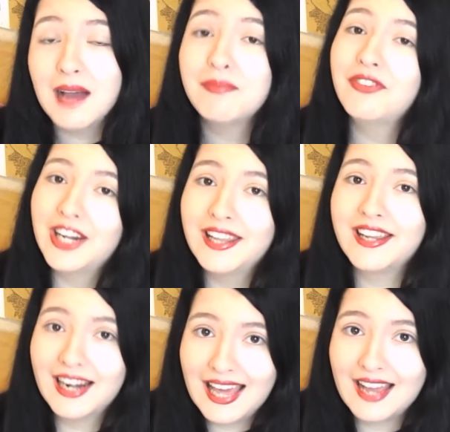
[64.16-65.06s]
am
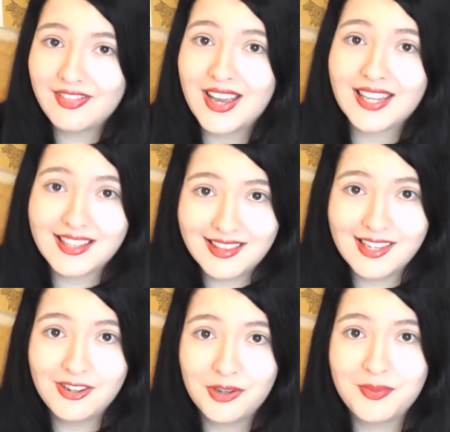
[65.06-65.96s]
really glad that I
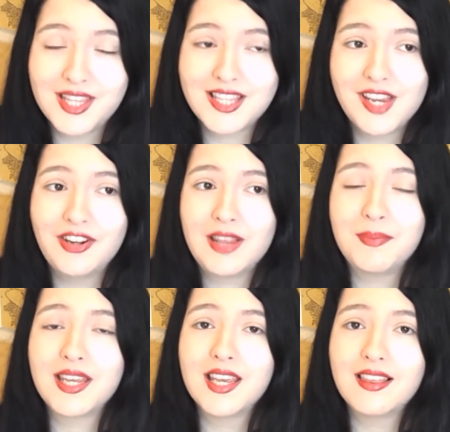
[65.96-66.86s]
continued on with the series
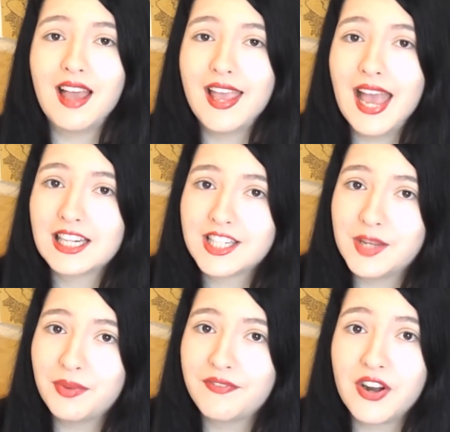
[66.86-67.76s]
because I
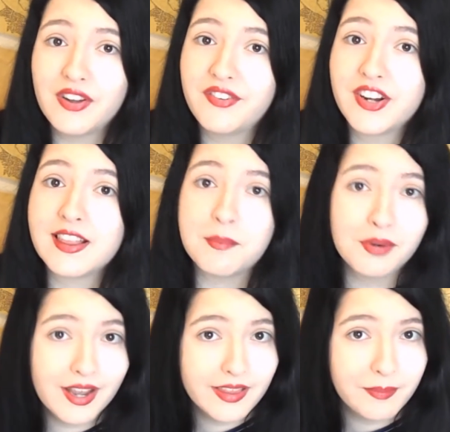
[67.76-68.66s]
actually was very, very
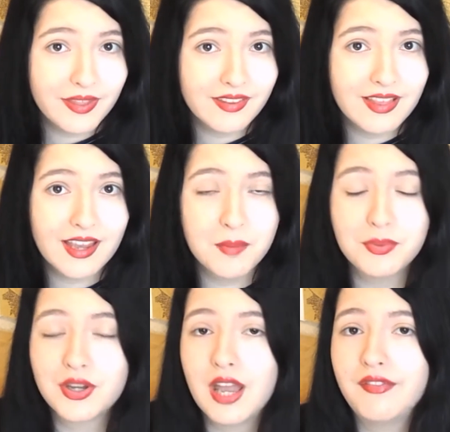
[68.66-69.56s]
surprised by the second
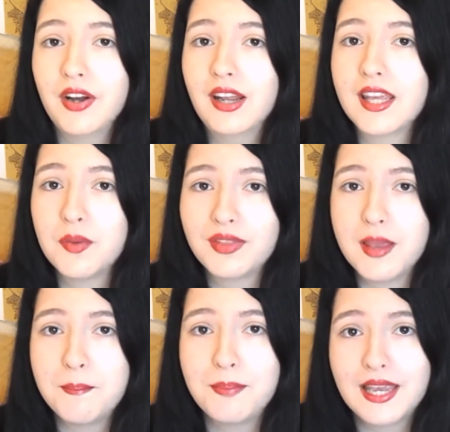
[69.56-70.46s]
book. I felt like it was
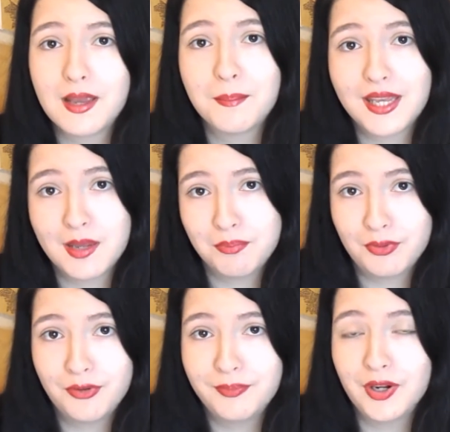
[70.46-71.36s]
a big, big
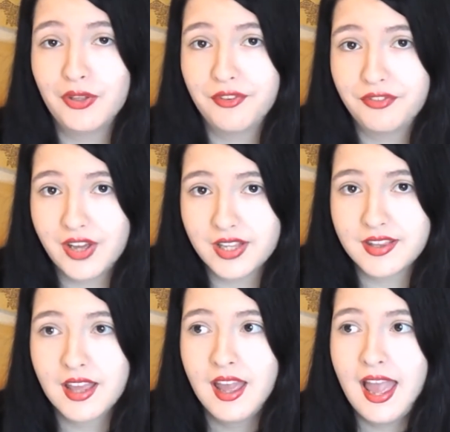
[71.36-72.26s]
improvement on the
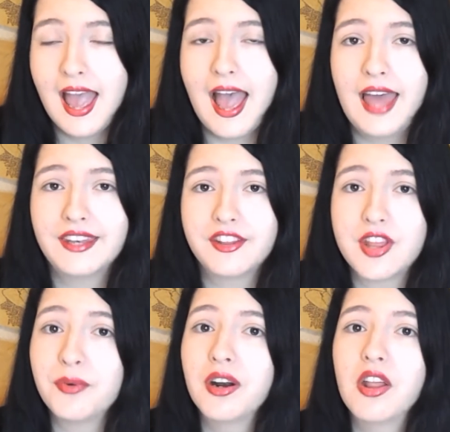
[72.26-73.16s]
first. And
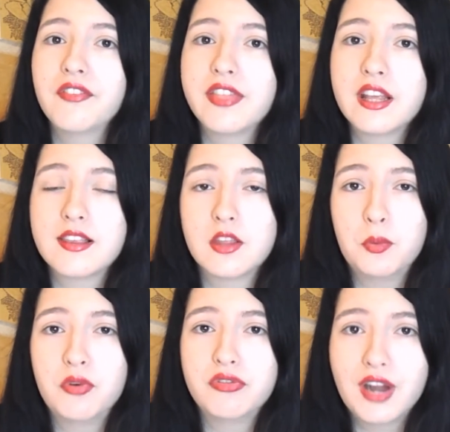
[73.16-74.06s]
there were a lot of things
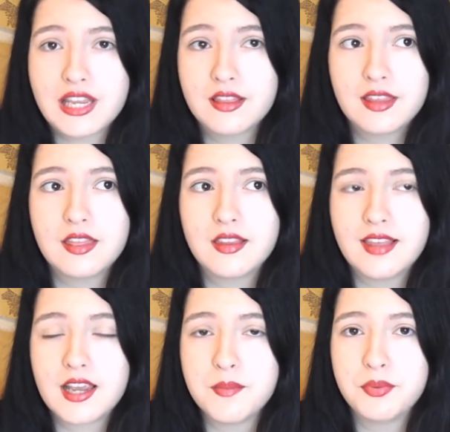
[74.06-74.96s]
that were right in the
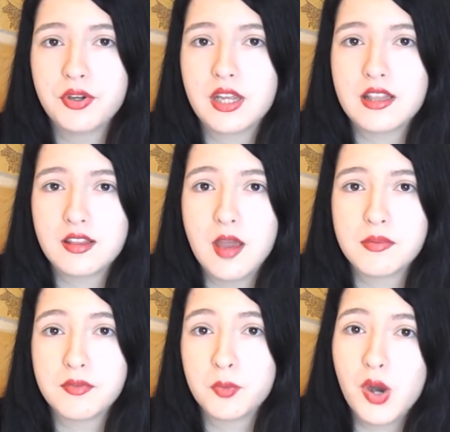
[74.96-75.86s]
second book in
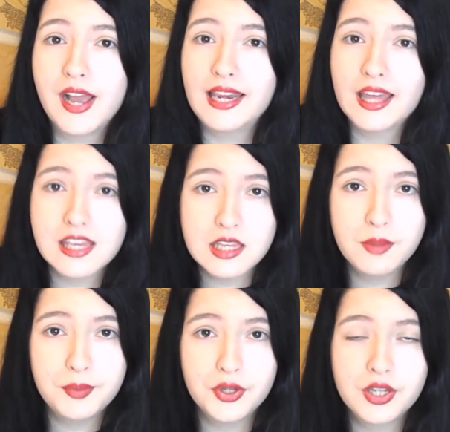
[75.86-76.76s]
terms of what I like in
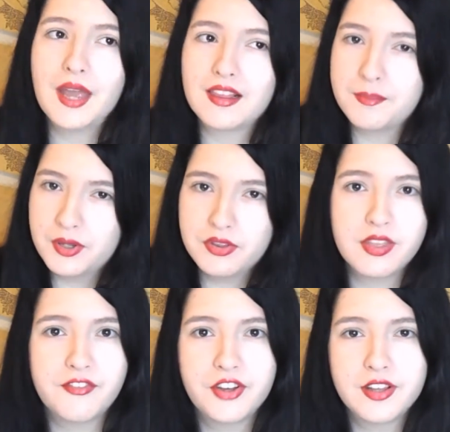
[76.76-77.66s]
a book, as opposed
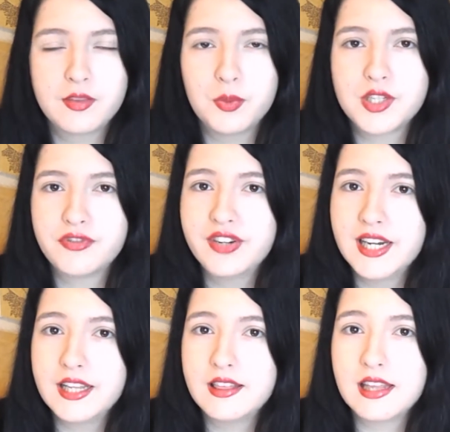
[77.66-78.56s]
to the first, which
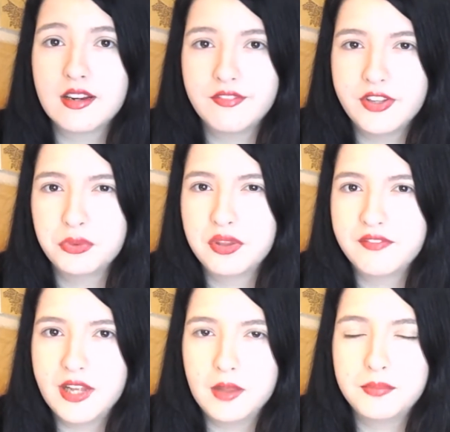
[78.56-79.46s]
really didn't feel
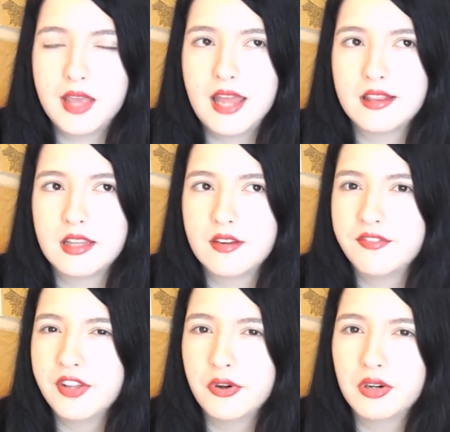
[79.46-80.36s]
developed and didn't
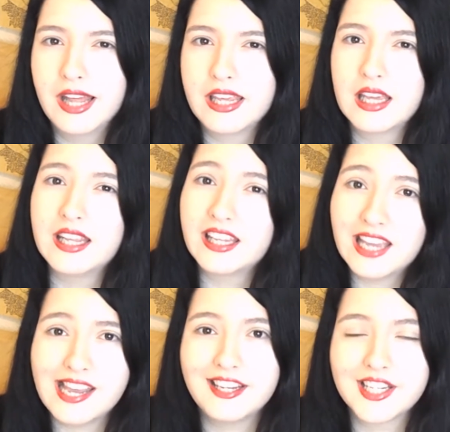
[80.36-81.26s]
feel like an
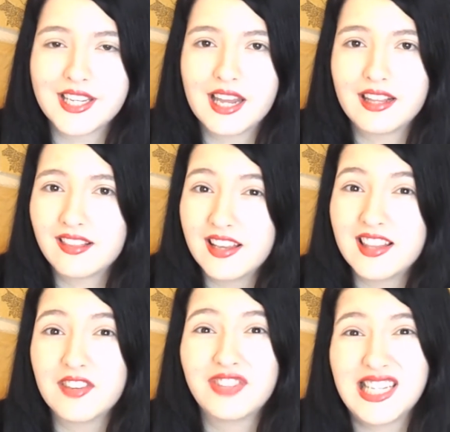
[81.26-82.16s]
engaging and
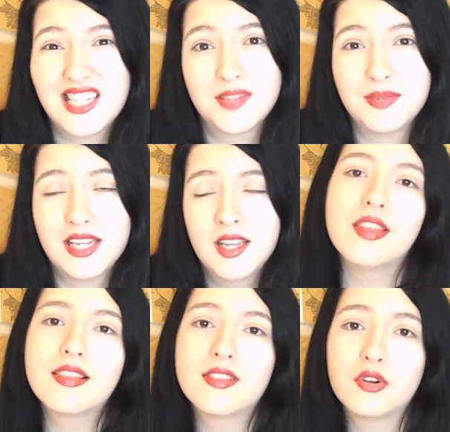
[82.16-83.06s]
exciting read to me.
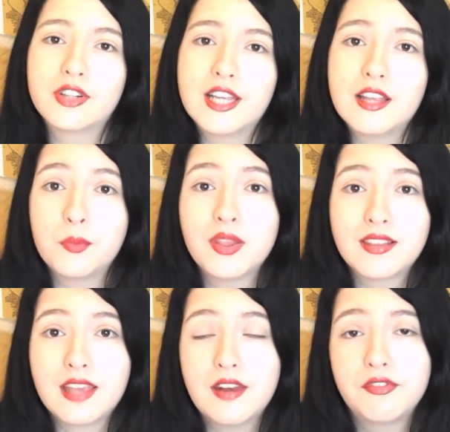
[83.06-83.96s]
This story is
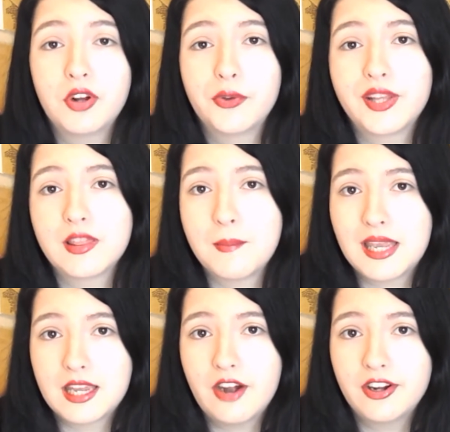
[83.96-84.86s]
once again following the
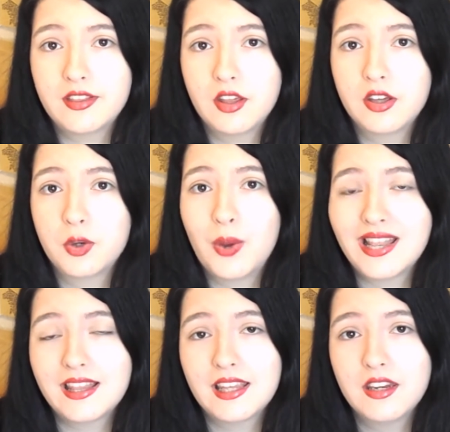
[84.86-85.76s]
main character,
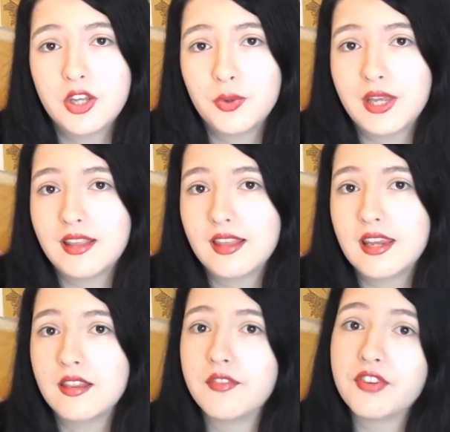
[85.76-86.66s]
Quentin, who is
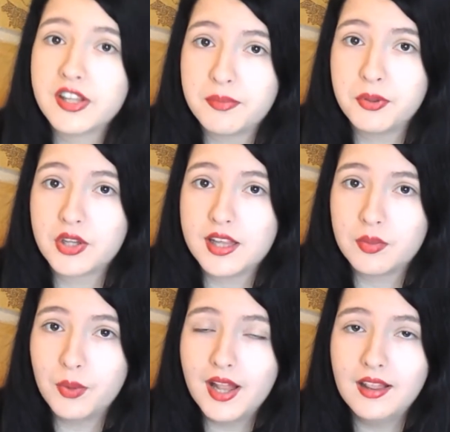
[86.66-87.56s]
in the first book
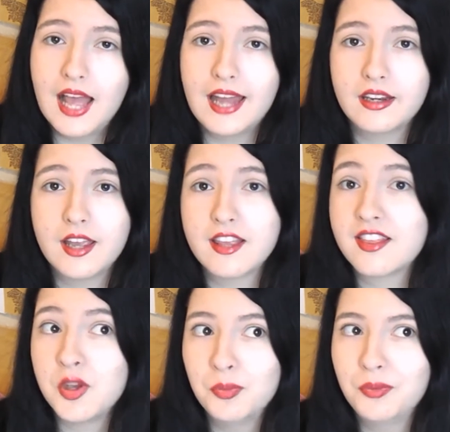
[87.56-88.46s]
as well, and I
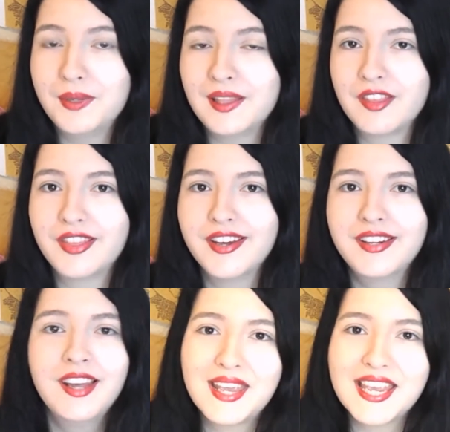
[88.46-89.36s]
assume will be in the
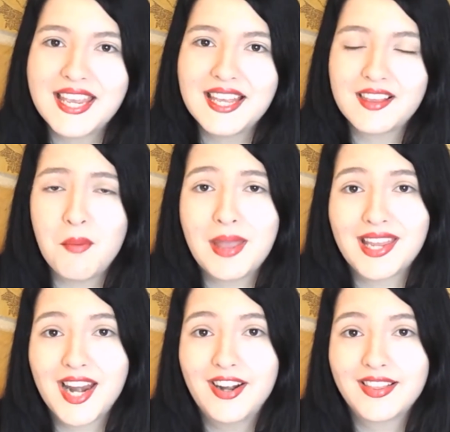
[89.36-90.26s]
third. He is our
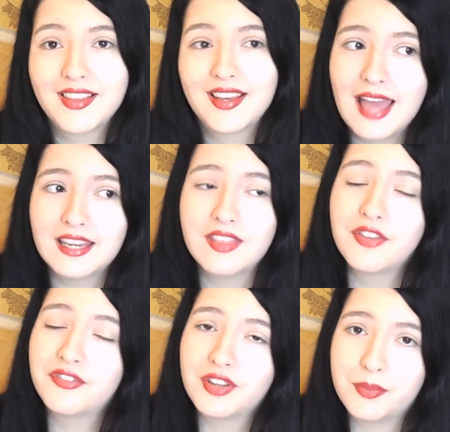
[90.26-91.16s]
main character, and in
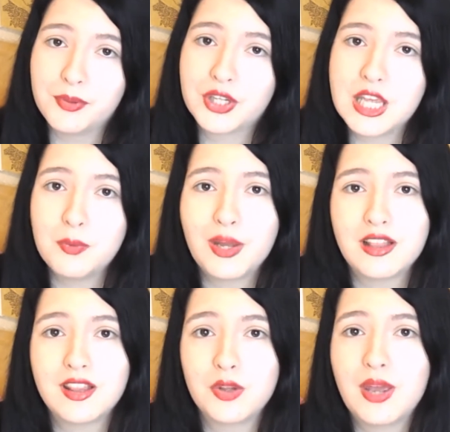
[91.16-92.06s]
the first book he
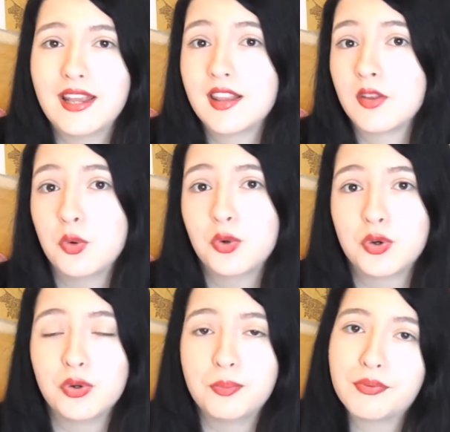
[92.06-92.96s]
went to a school
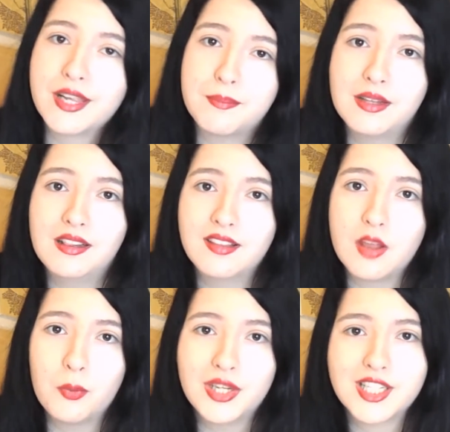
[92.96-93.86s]
called Breakbills,
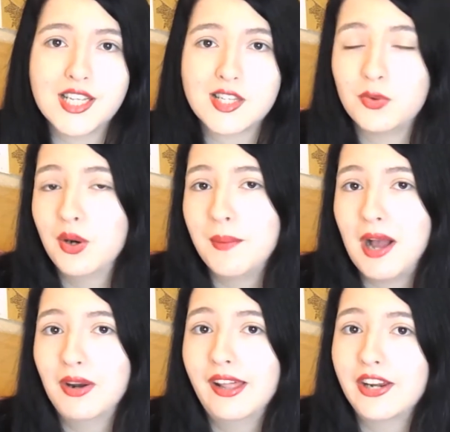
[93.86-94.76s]
which is all
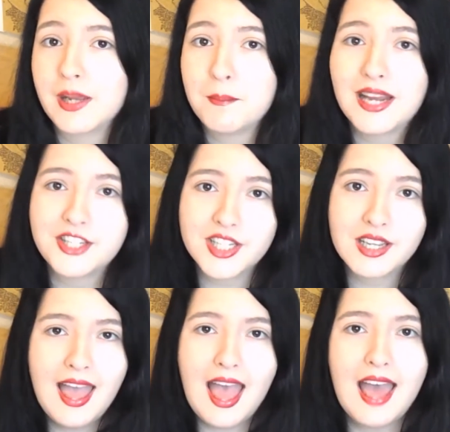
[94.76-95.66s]
about learning
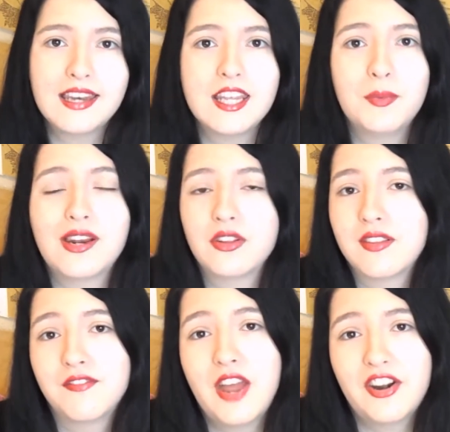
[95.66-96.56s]
magic, and he went on
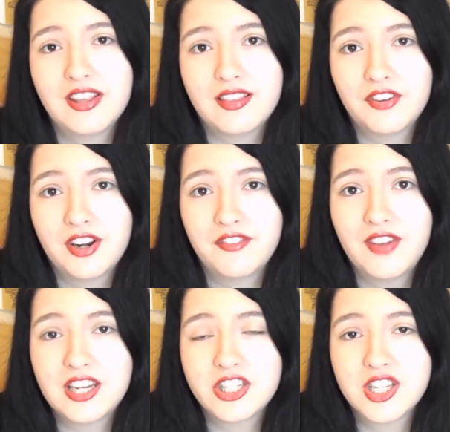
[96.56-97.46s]
some various different
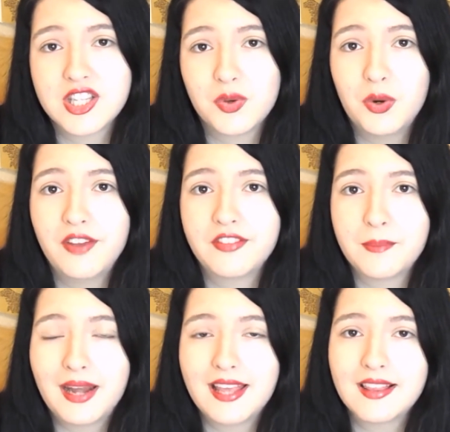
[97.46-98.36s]
adventures all over the
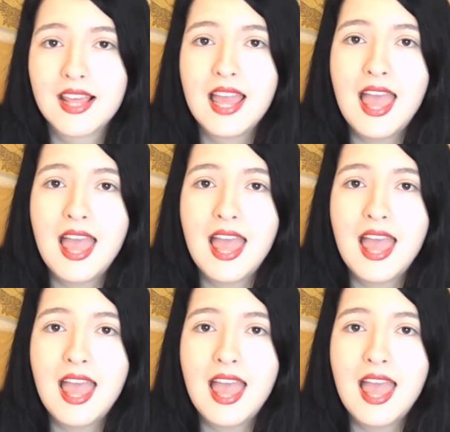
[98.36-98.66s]
place,